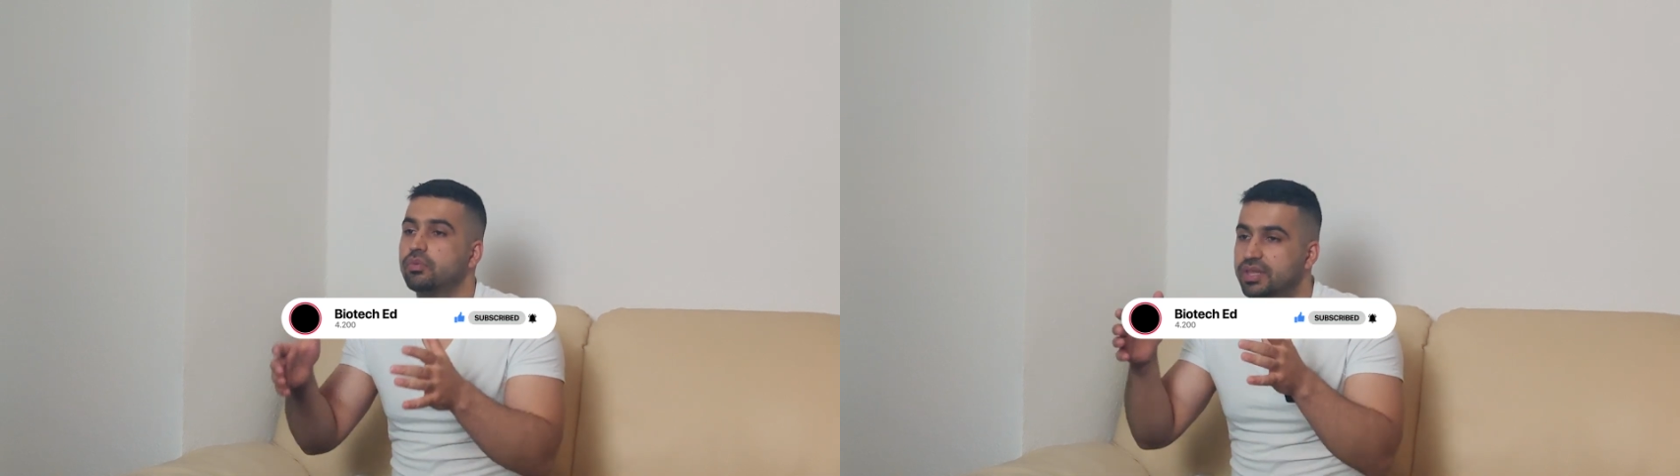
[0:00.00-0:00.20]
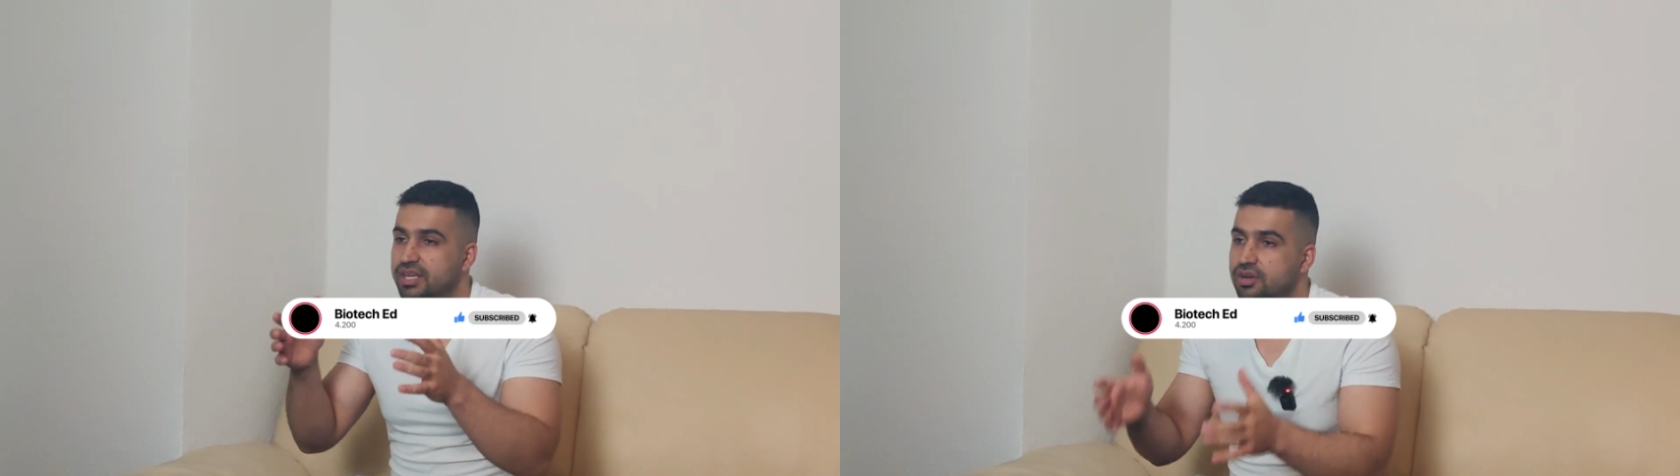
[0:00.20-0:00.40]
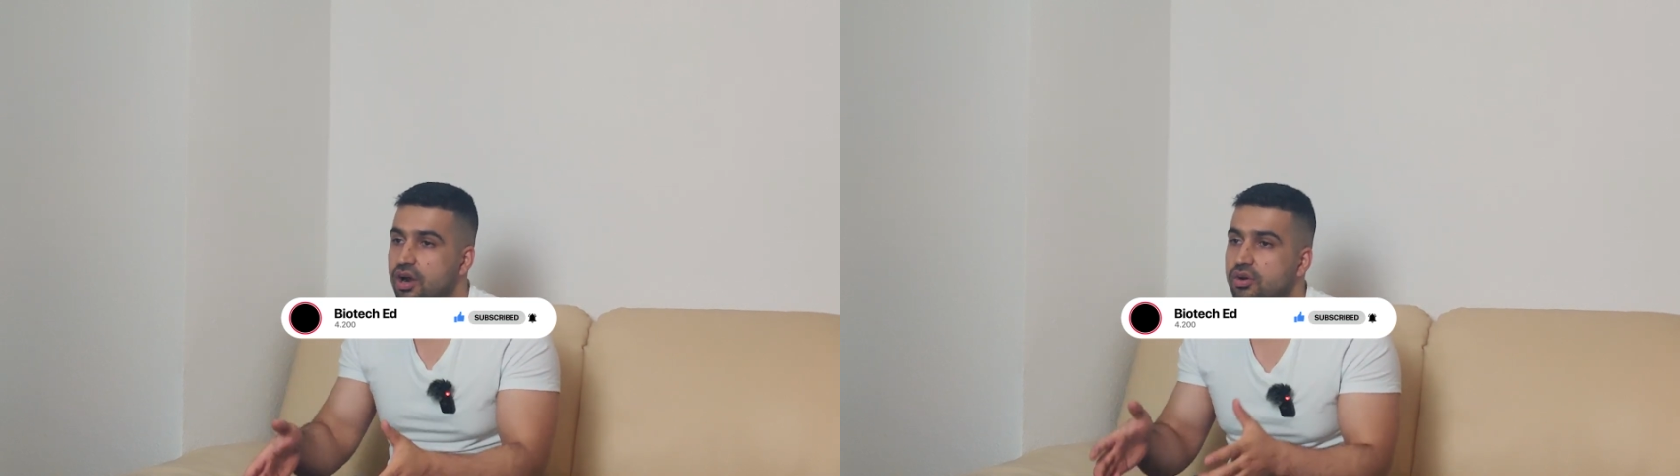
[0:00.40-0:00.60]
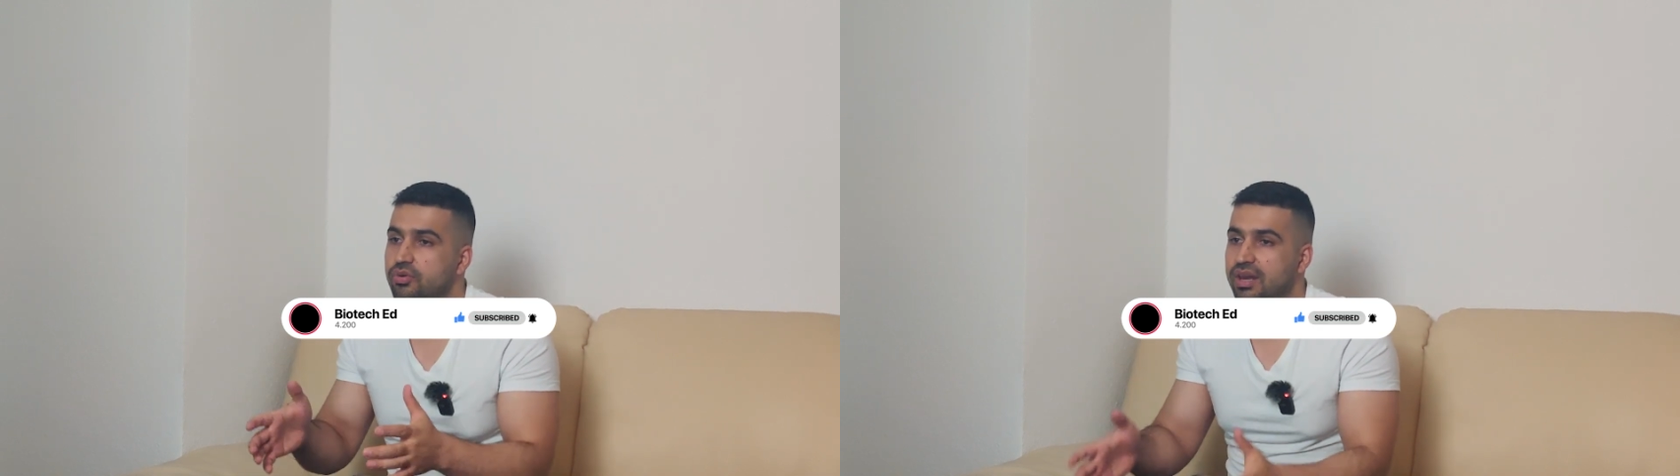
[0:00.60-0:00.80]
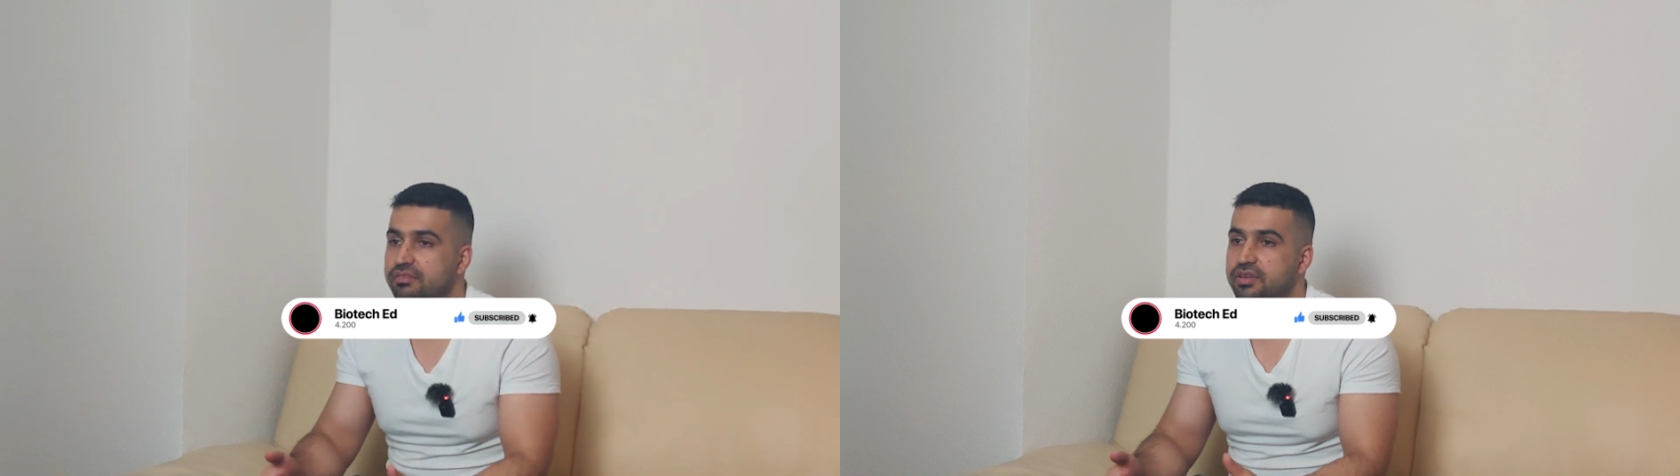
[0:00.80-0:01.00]
that are
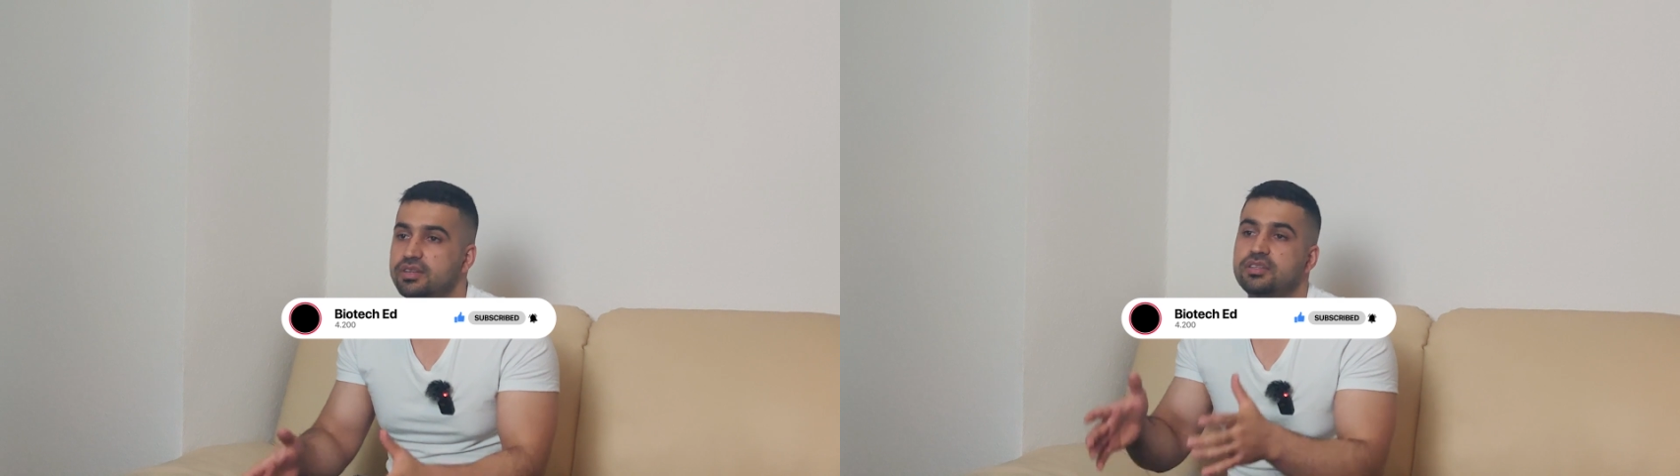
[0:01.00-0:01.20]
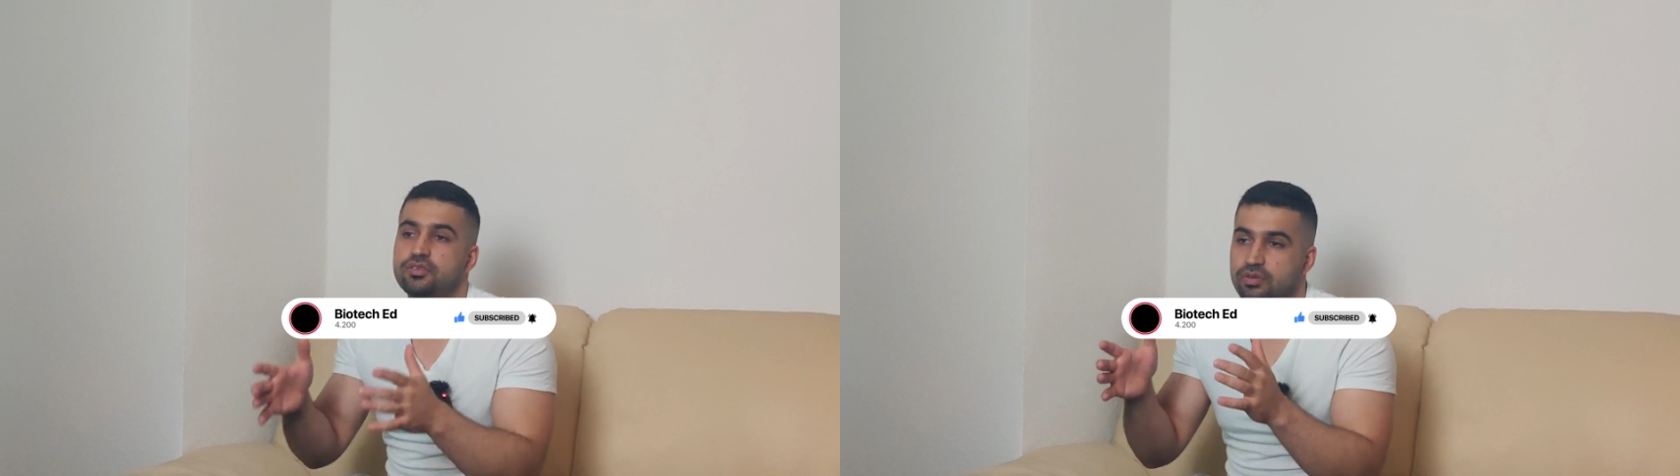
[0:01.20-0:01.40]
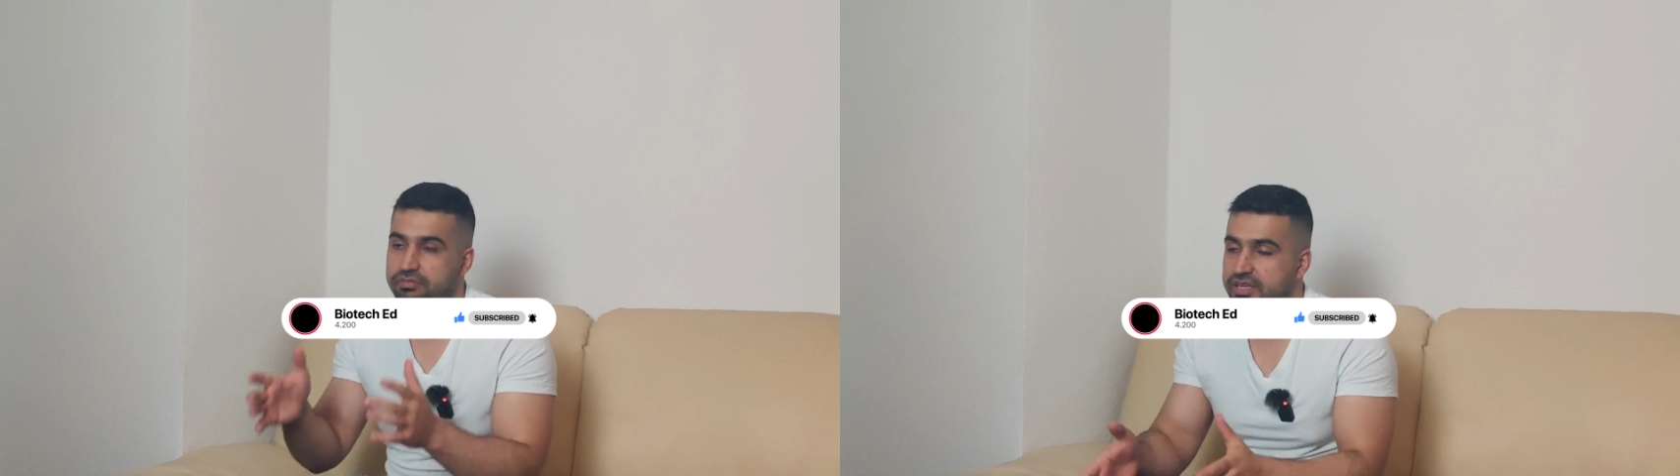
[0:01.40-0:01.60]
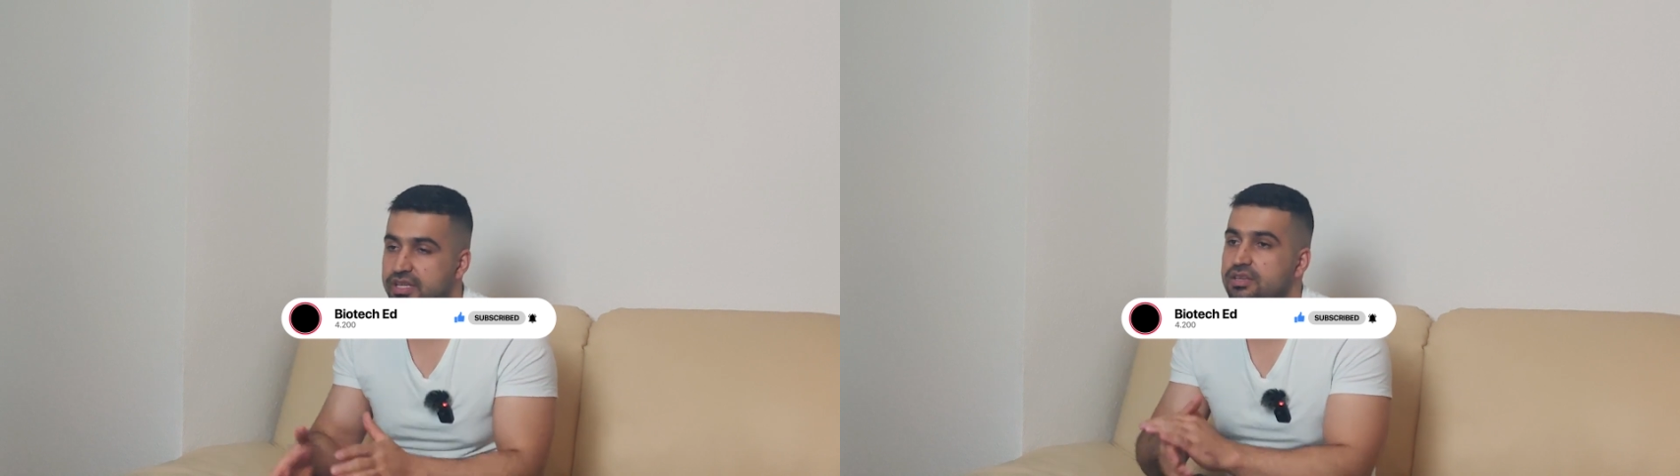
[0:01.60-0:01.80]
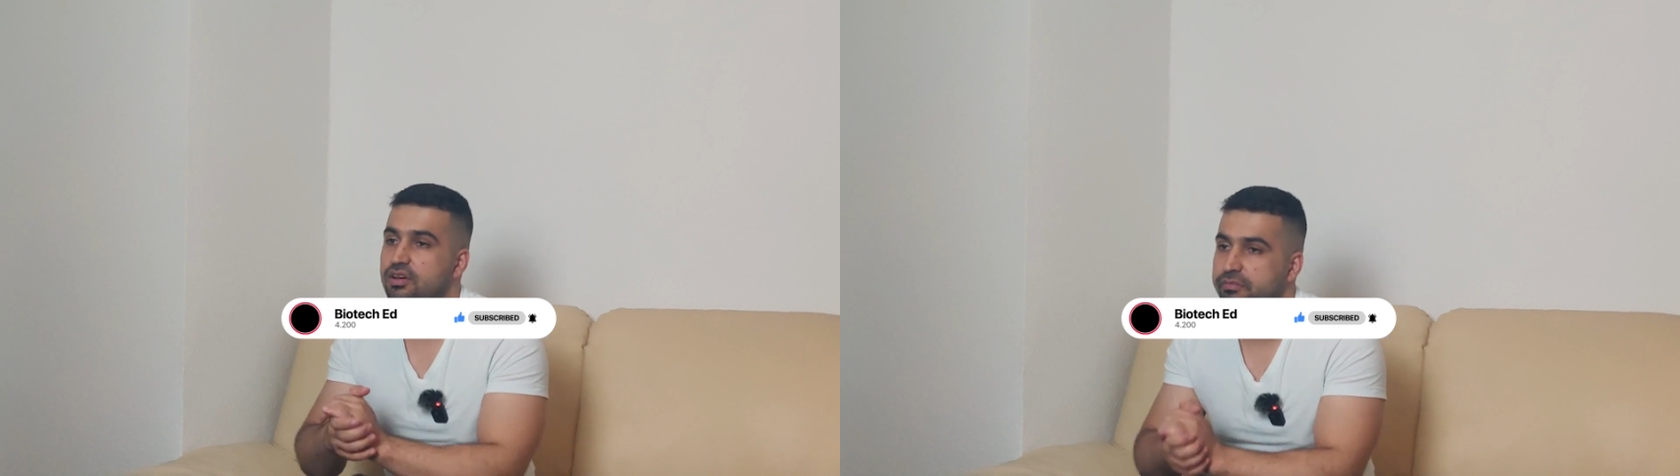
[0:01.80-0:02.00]
relevant to the
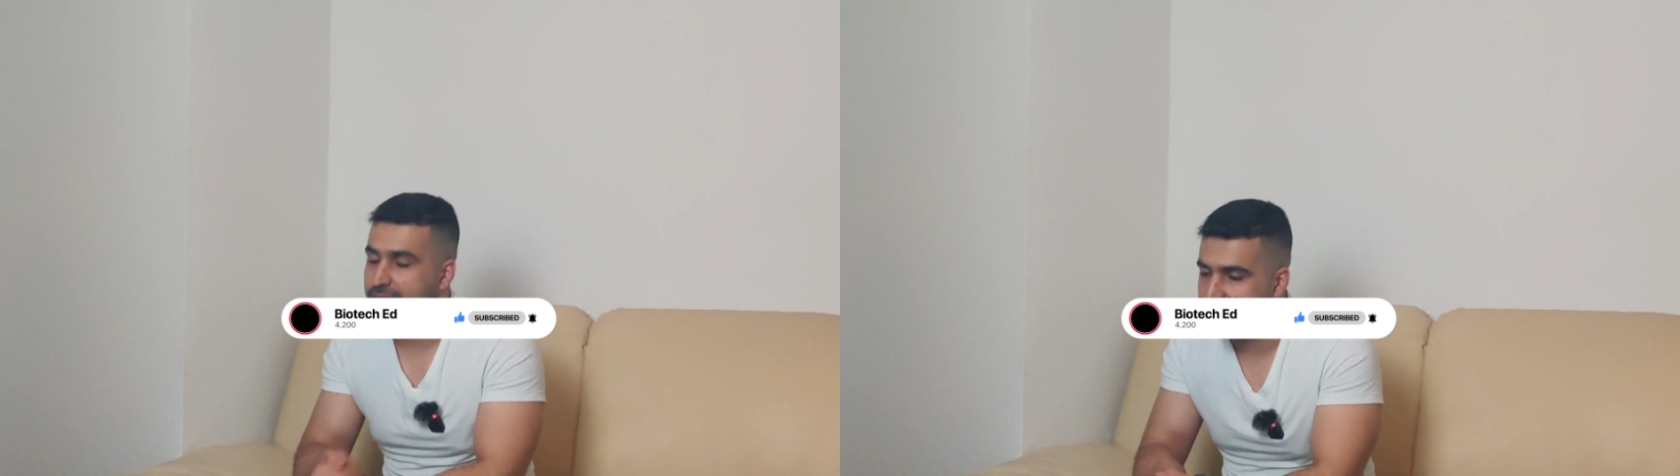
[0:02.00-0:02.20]
field of